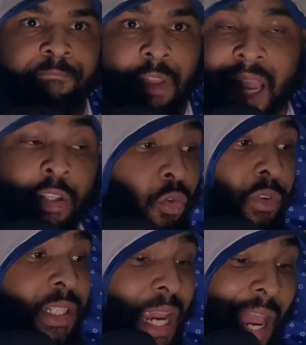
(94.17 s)
Halo
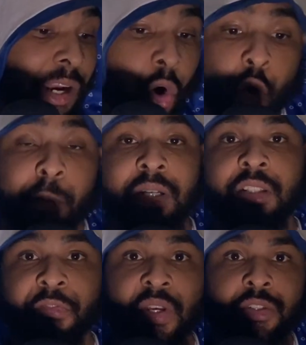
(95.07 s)
Reach had a whole bunch
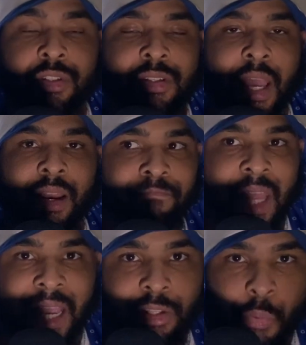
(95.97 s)
of features that
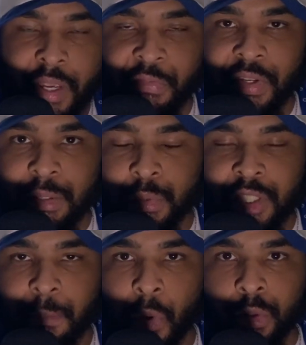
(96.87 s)
Halo Infinite was
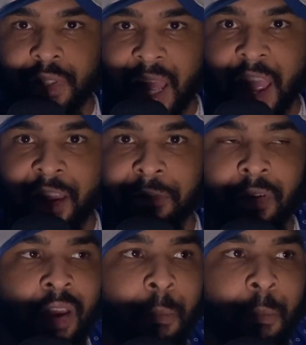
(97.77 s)
supposed to have,